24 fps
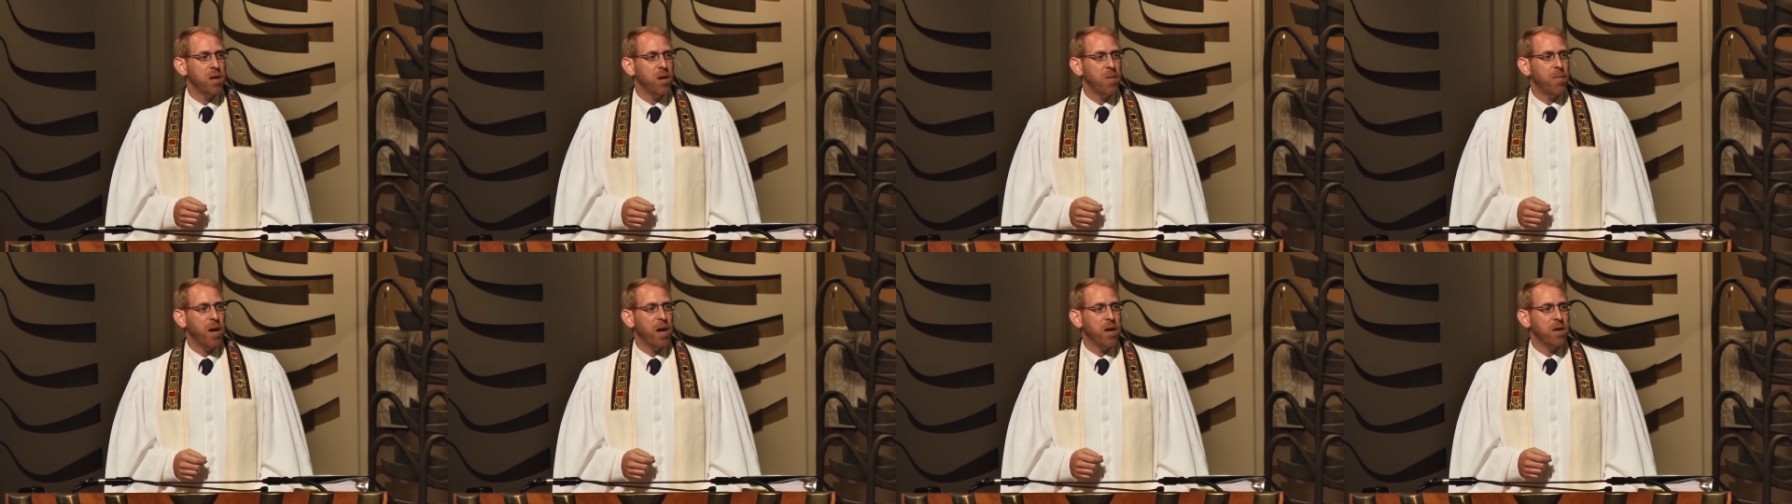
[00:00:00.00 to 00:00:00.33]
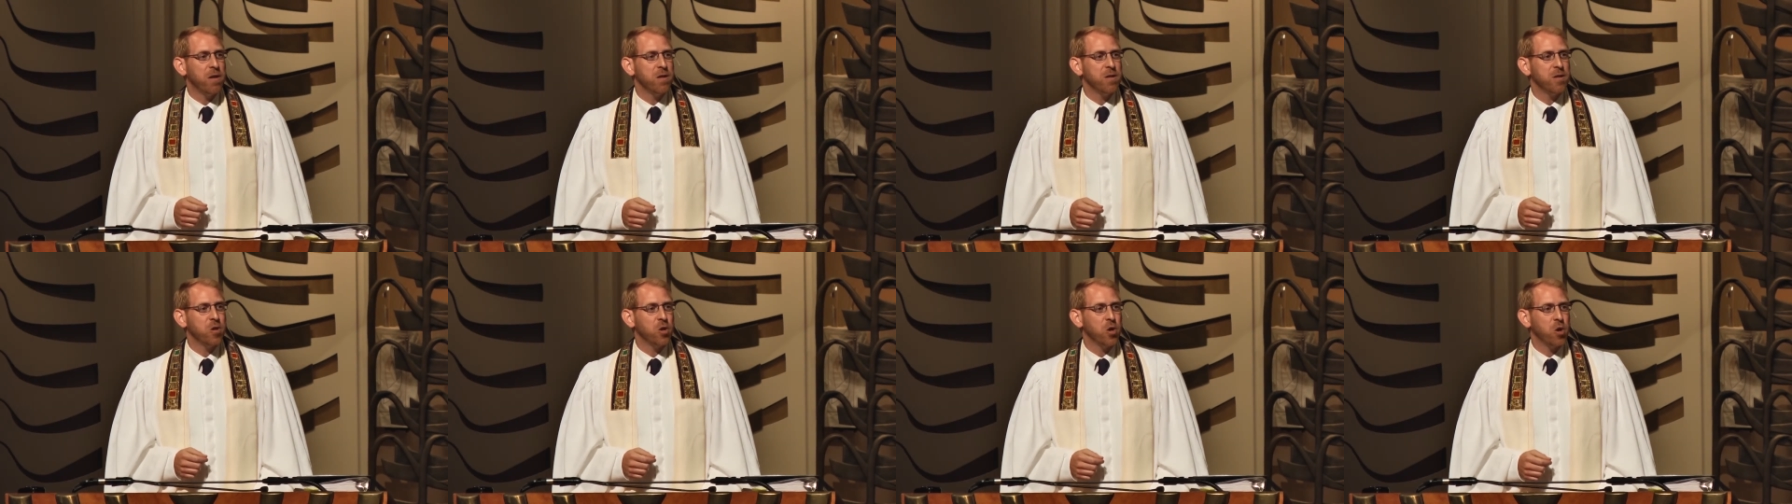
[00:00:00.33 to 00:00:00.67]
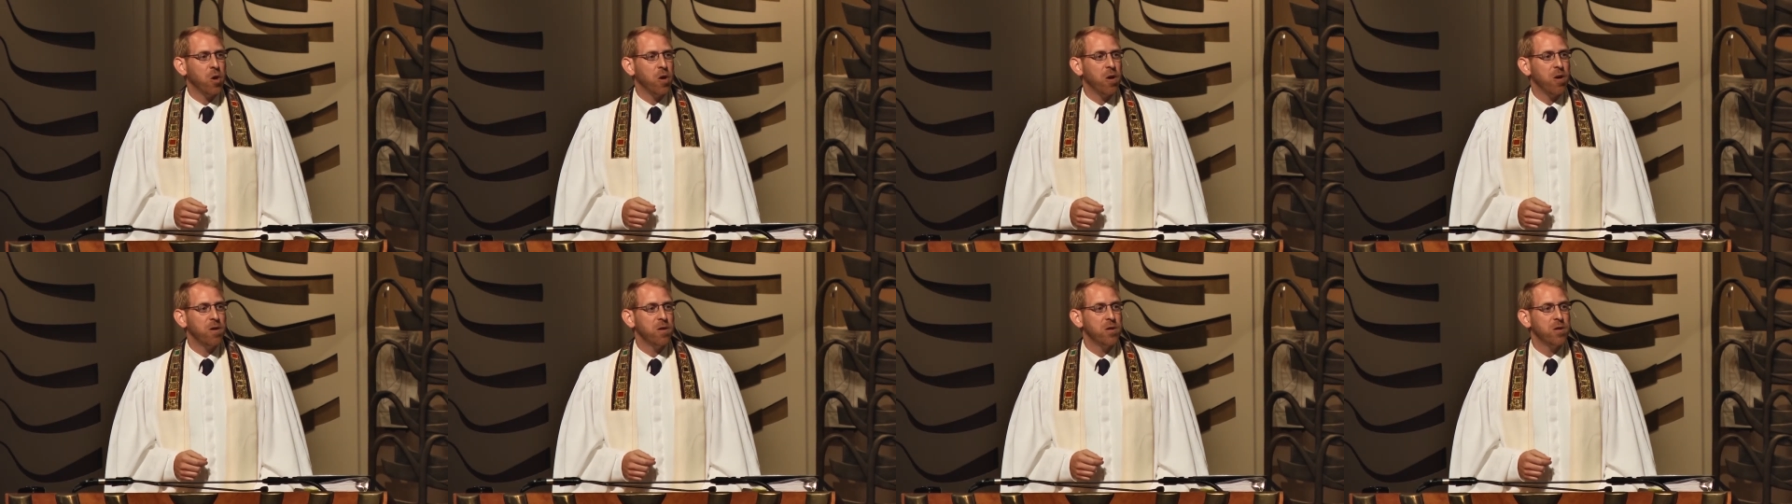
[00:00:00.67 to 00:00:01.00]
about his
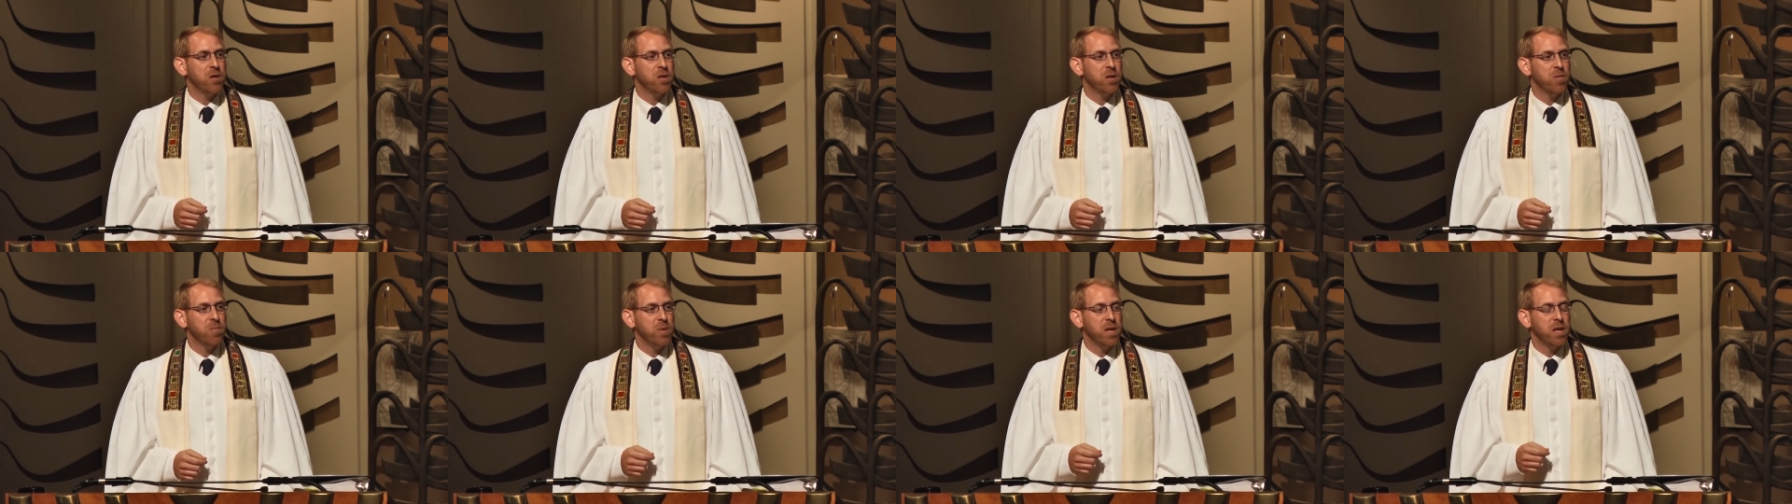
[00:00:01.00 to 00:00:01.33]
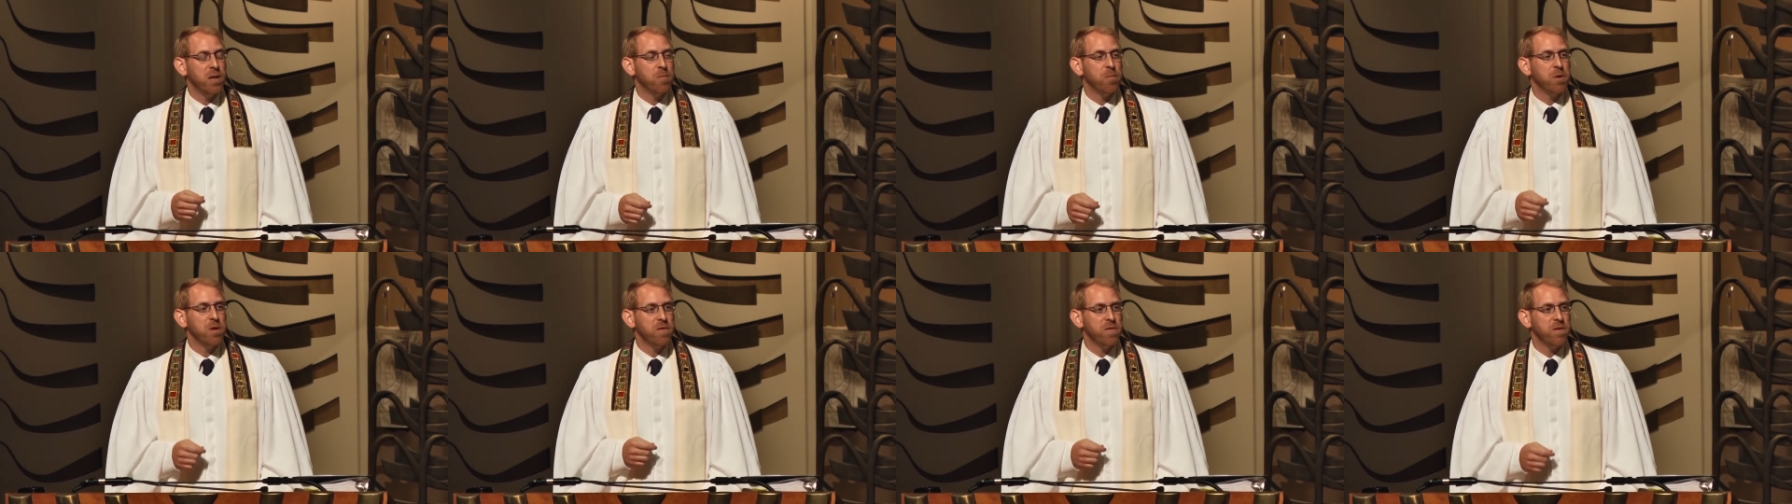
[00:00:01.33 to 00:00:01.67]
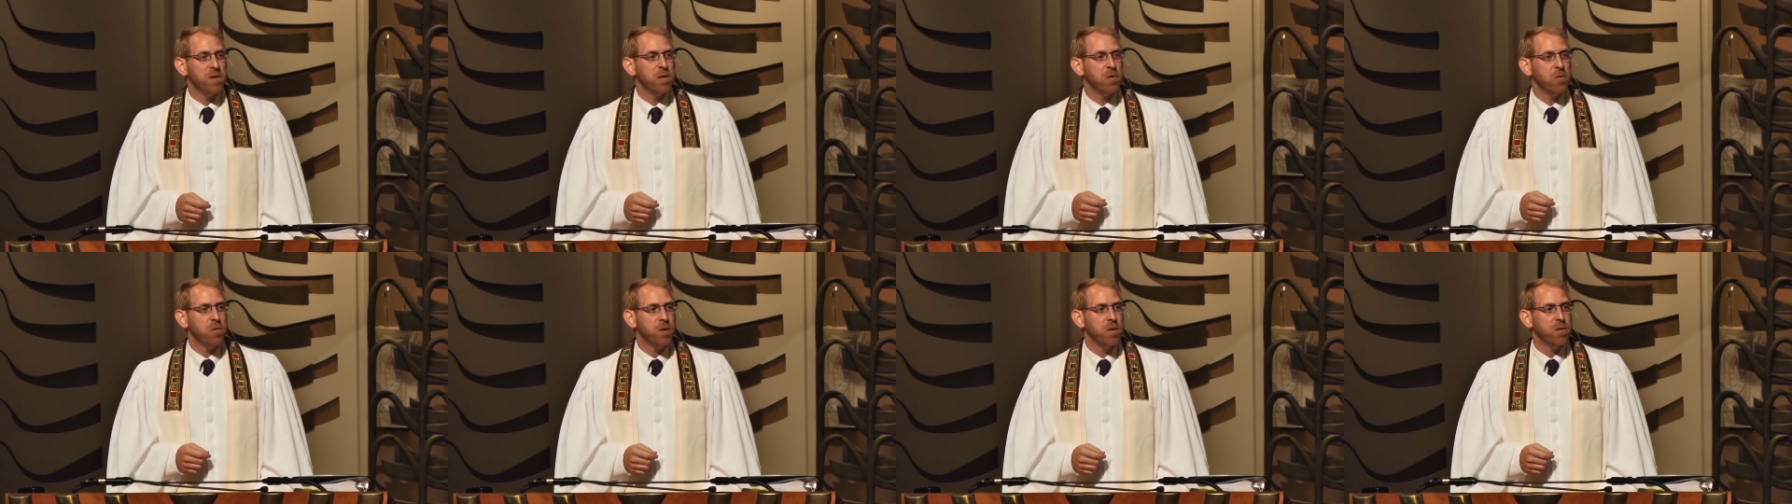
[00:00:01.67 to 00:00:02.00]
charge, the people of
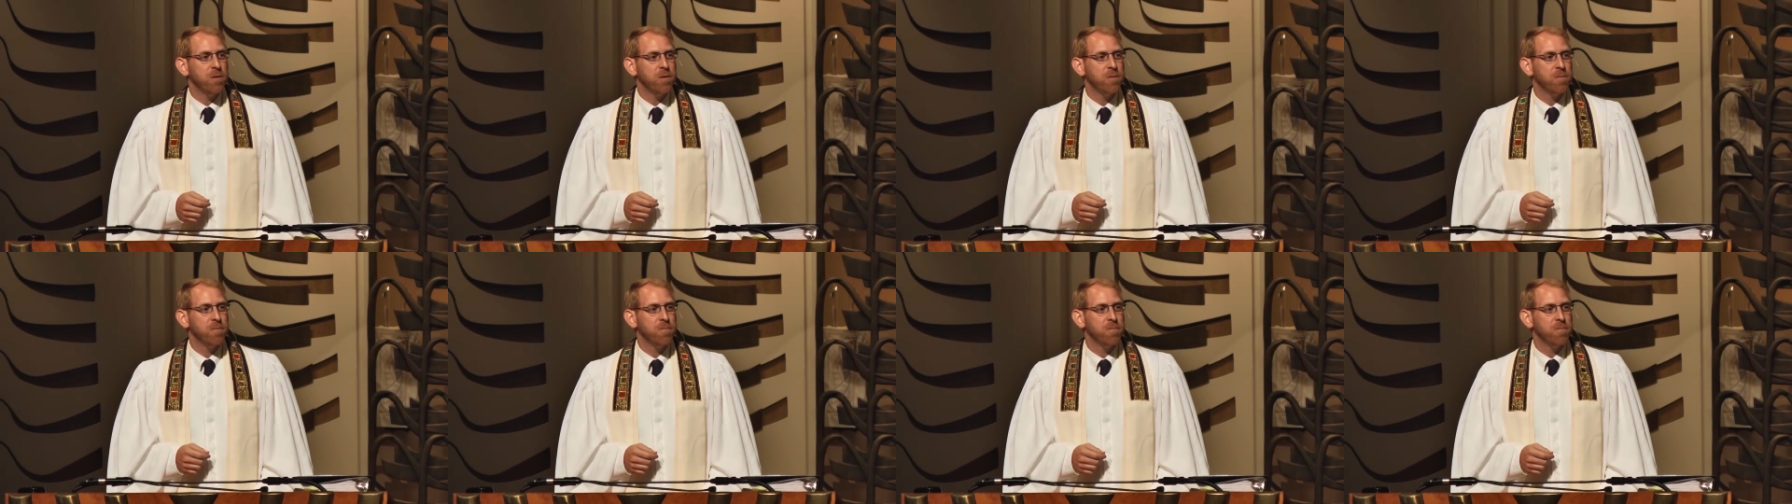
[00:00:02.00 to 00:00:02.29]
Israel.